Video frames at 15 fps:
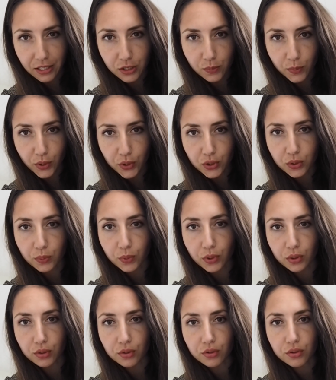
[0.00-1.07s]
as
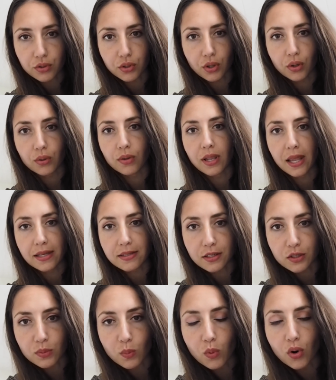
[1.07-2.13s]
possible, so less
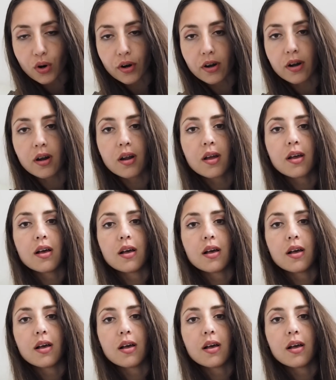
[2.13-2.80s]
is more,